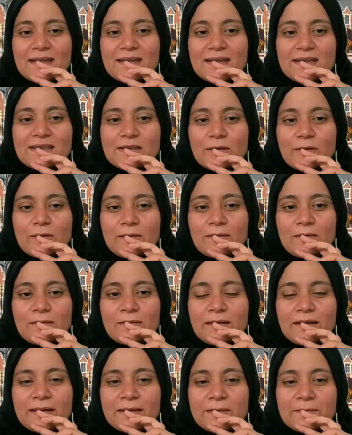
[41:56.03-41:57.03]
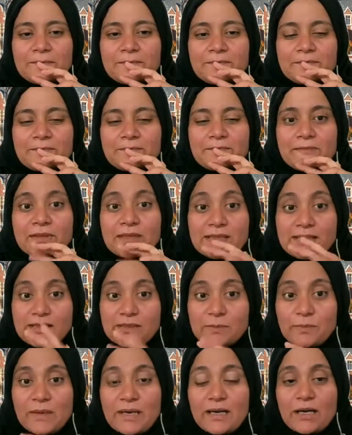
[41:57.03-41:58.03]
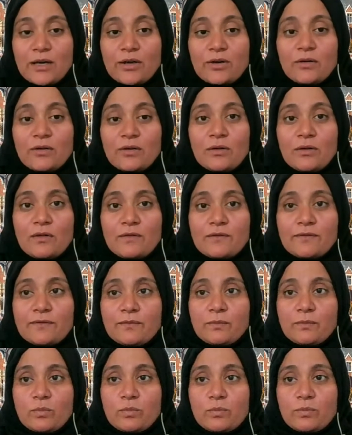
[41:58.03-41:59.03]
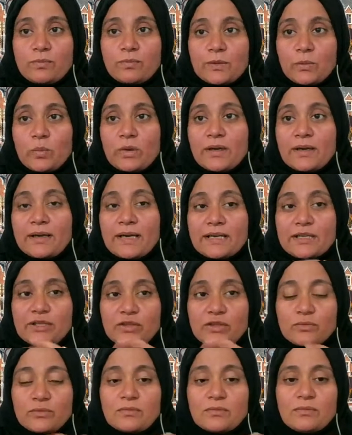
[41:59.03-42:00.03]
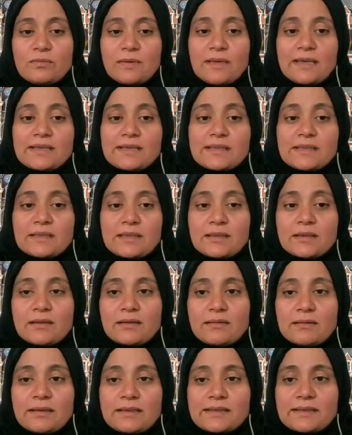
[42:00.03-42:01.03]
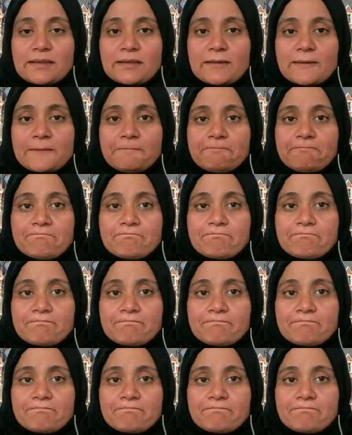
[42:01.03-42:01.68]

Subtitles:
So this is part of the work I do as a